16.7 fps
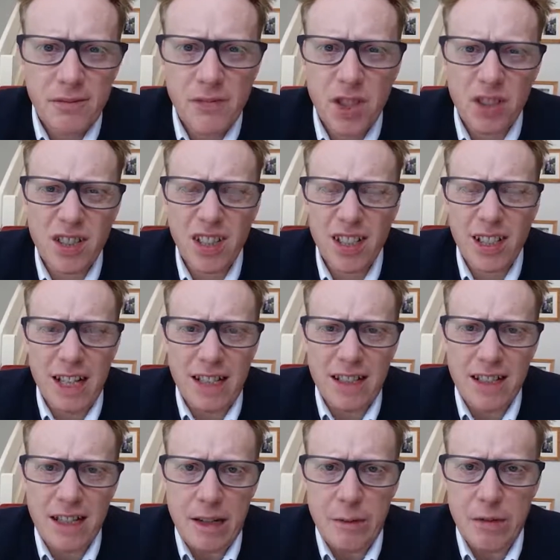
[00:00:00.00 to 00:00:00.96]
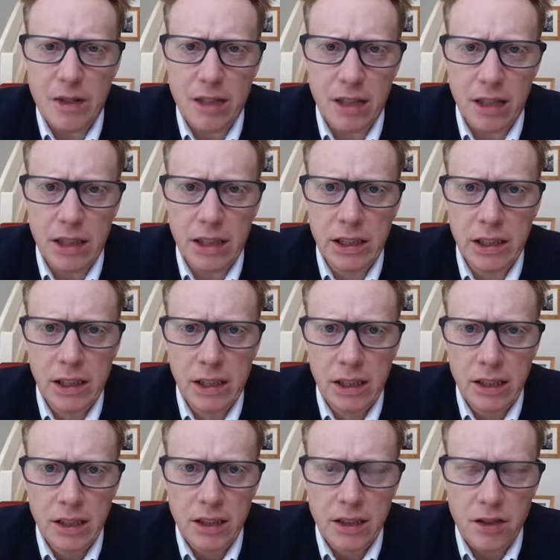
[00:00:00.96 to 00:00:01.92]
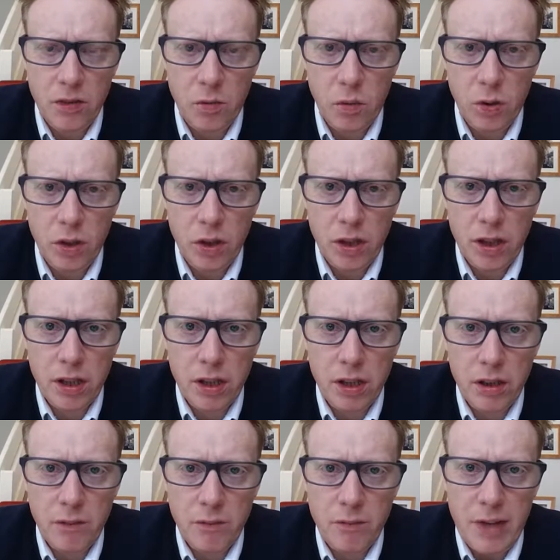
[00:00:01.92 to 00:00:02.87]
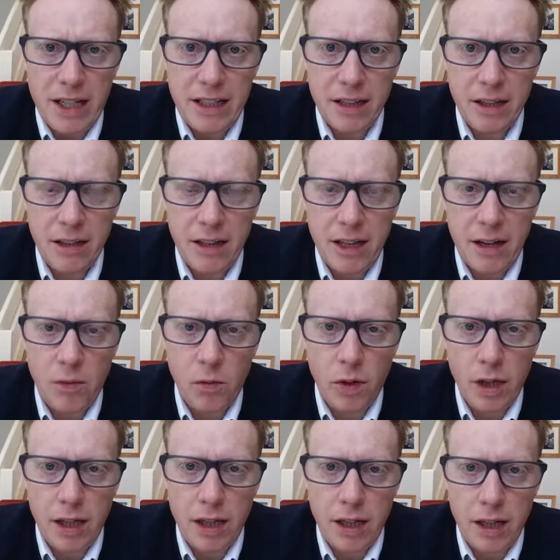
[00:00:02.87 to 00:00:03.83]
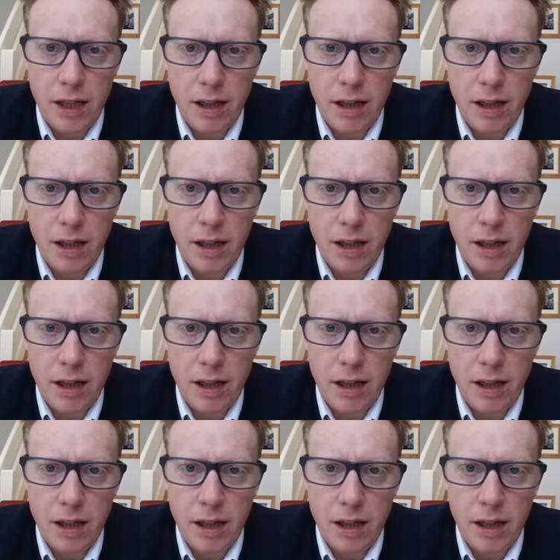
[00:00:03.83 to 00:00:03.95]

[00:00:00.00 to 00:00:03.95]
Just it seems to work better that way.